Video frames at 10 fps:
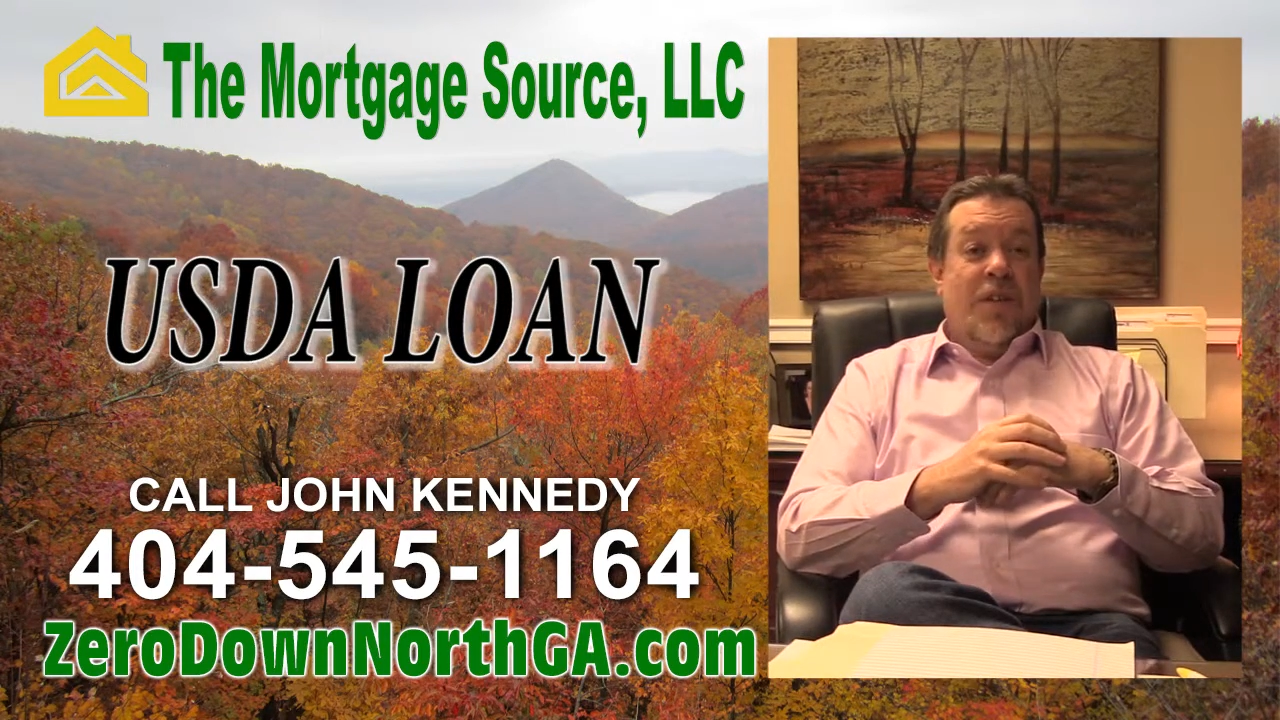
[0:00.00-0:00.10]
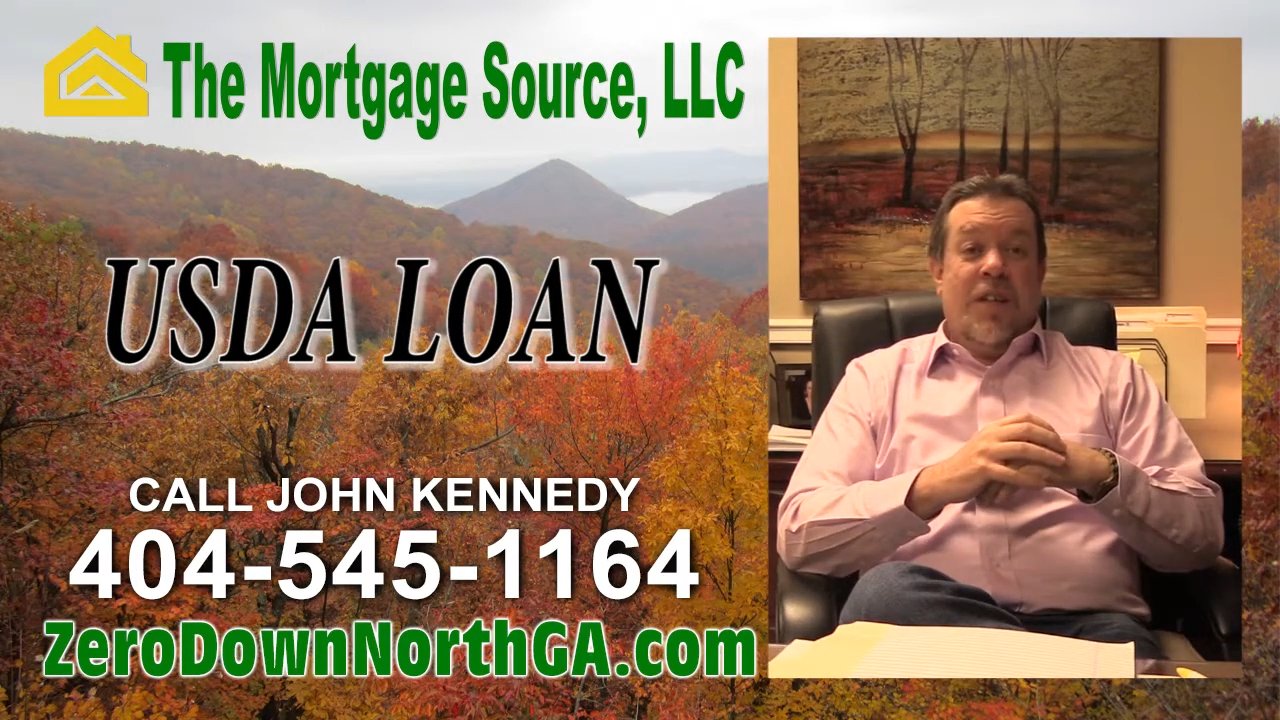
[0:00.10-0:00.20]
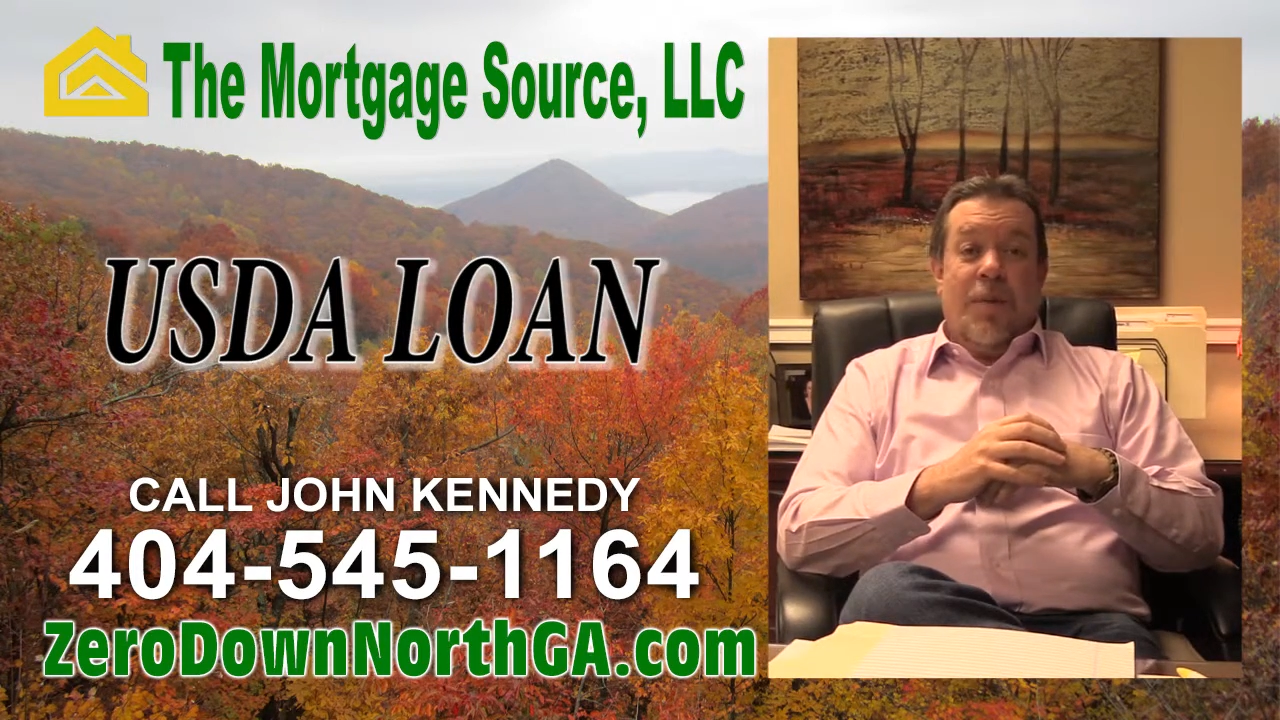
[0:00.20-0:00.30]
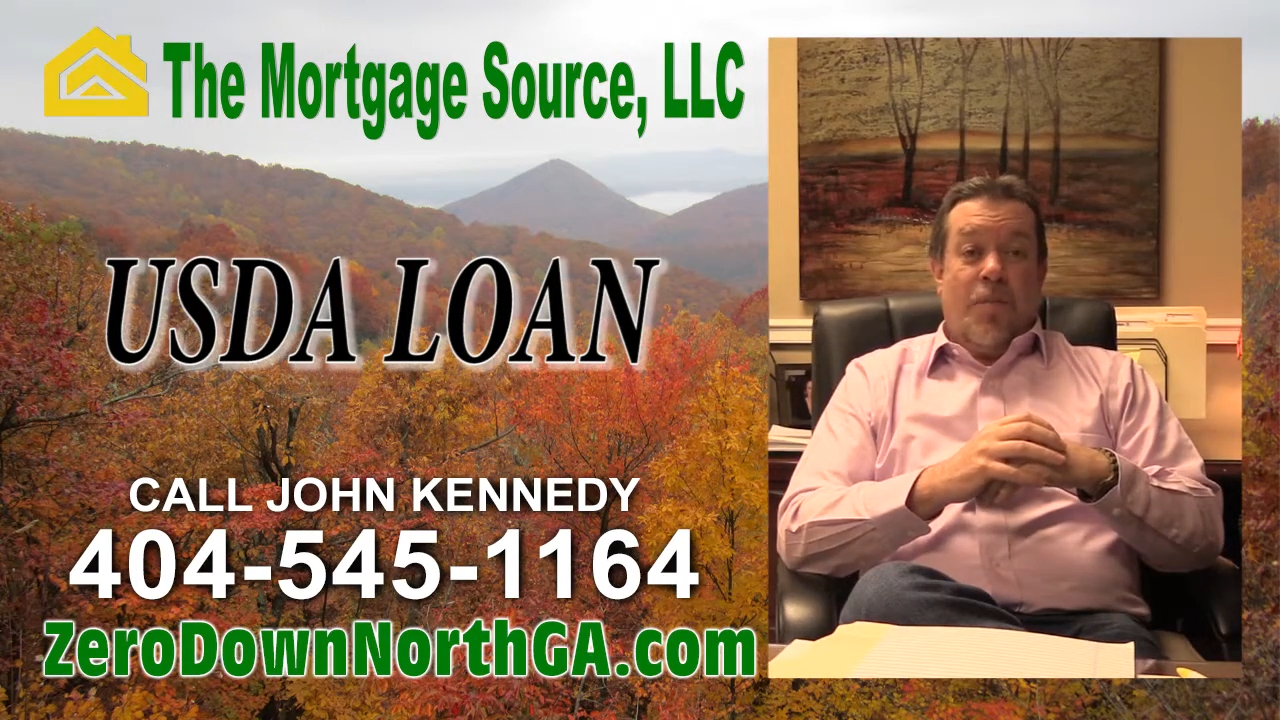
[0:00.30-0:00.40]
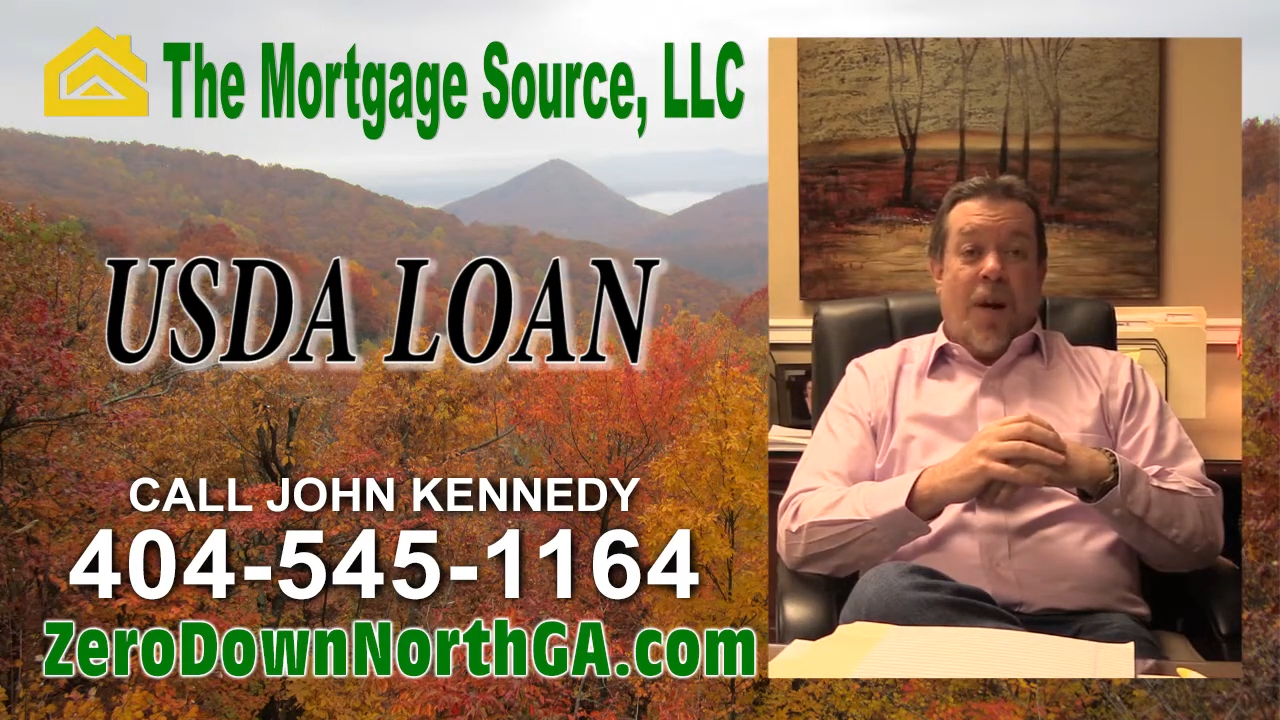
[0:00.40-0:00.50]
in
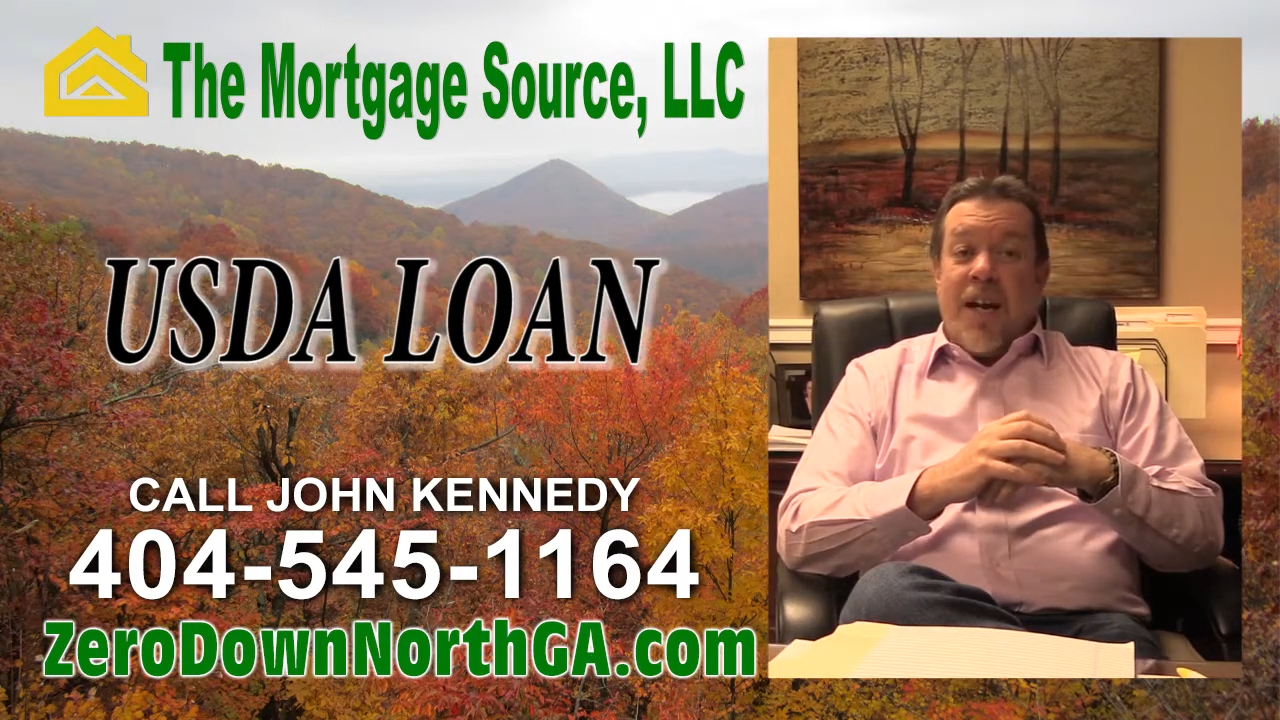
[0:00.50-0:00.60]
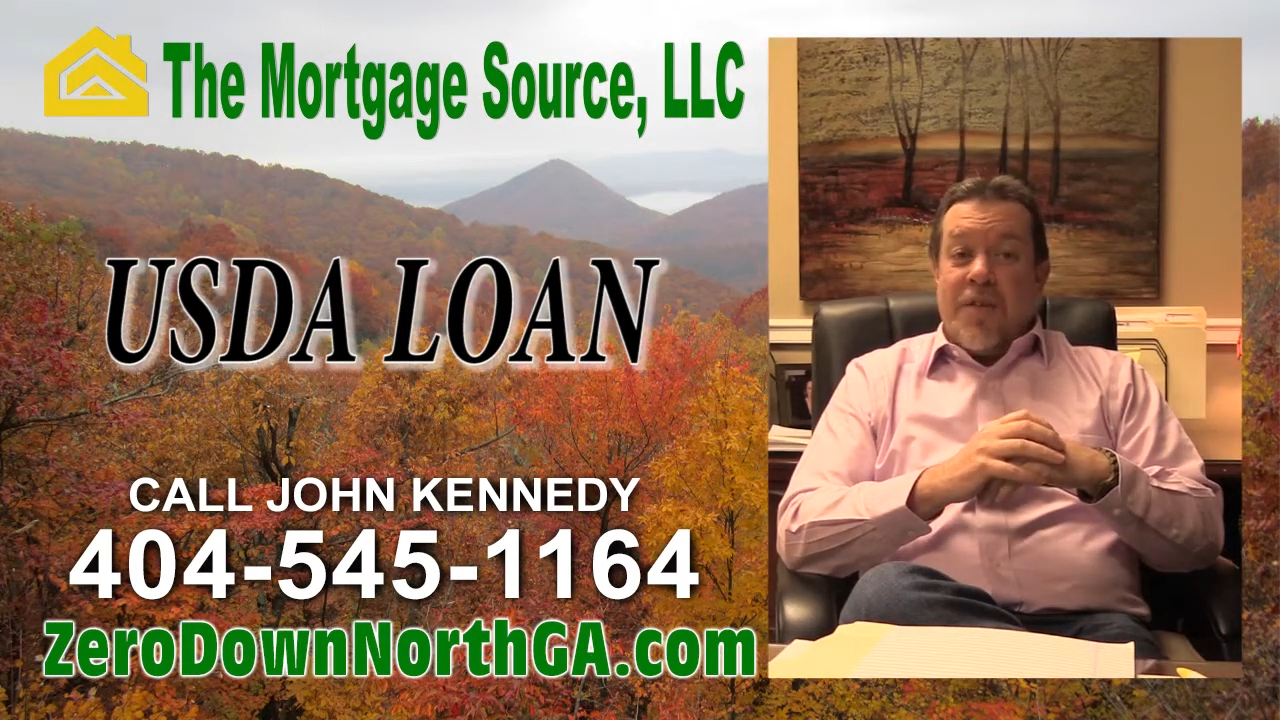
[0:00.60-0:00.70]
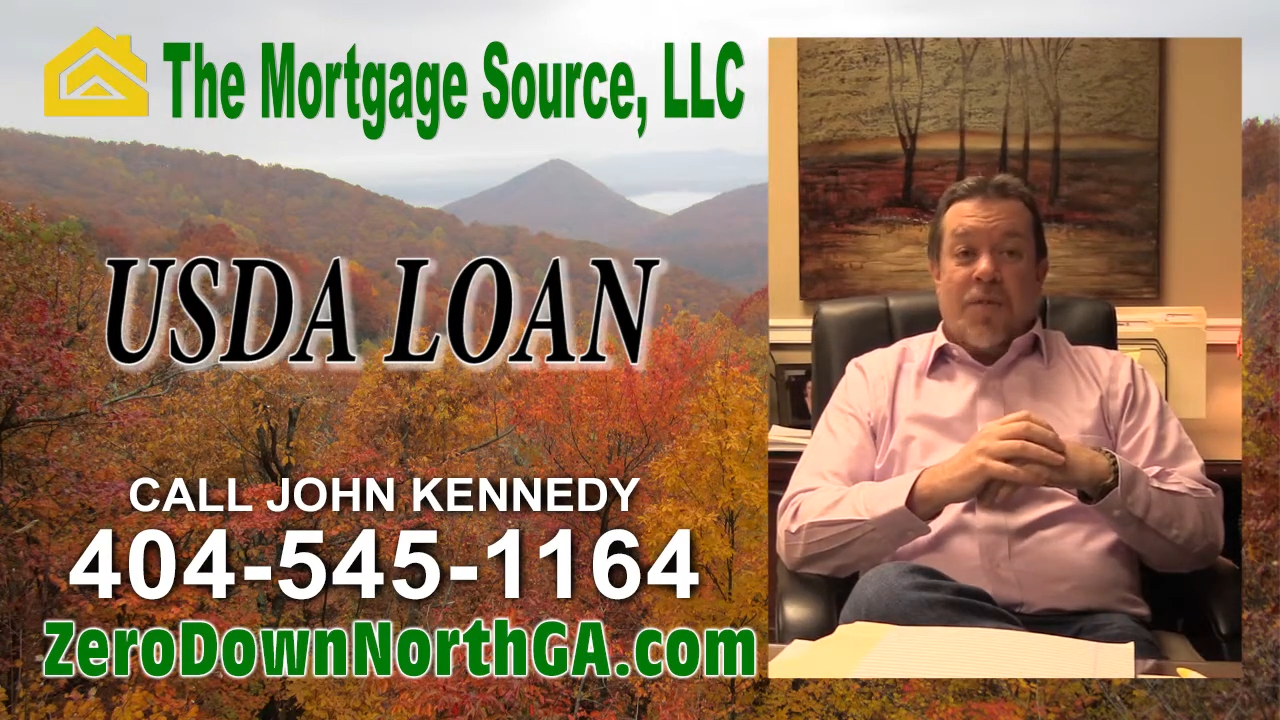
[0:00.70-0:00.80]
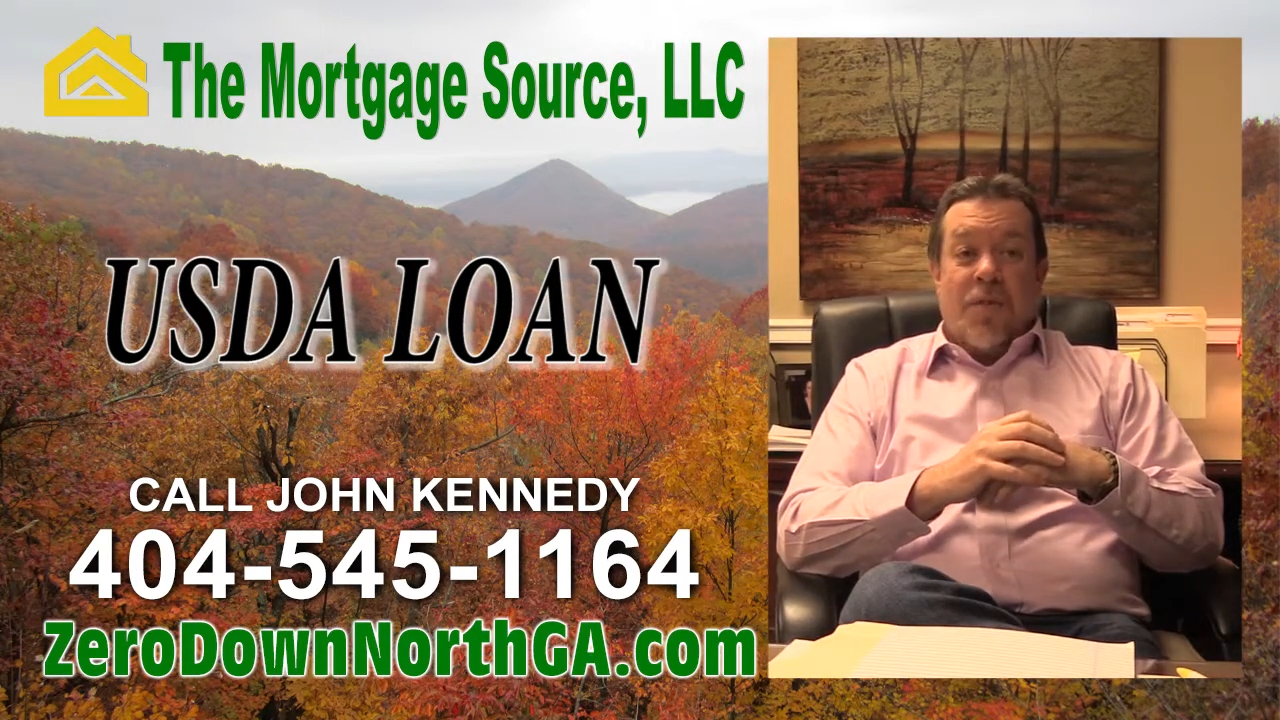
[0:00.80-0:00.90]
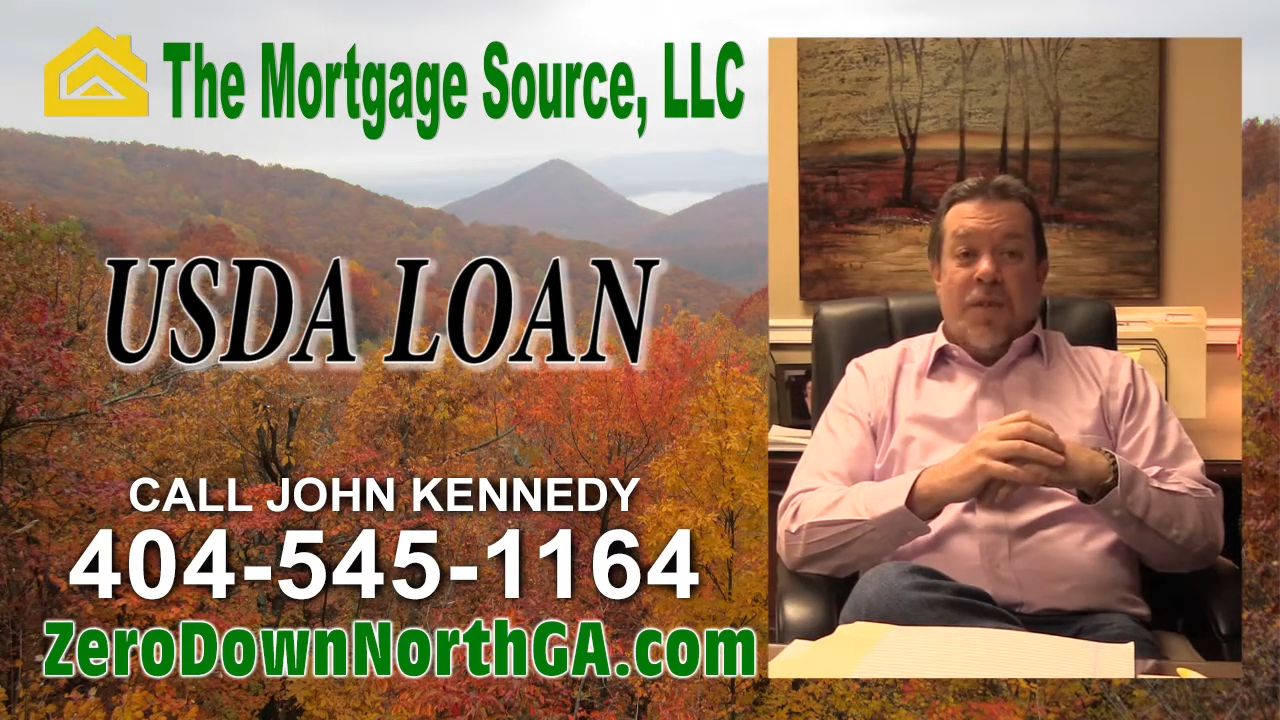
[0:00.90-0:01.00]
the
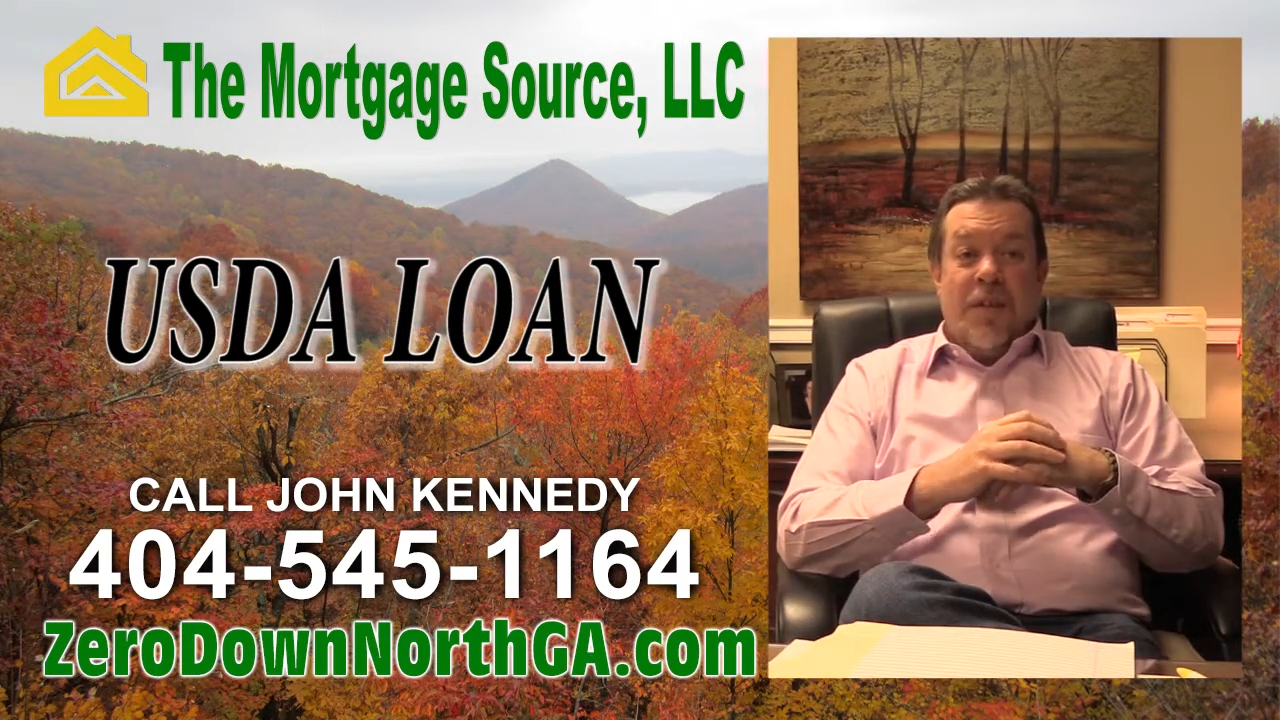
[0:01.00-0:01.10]
appraisal.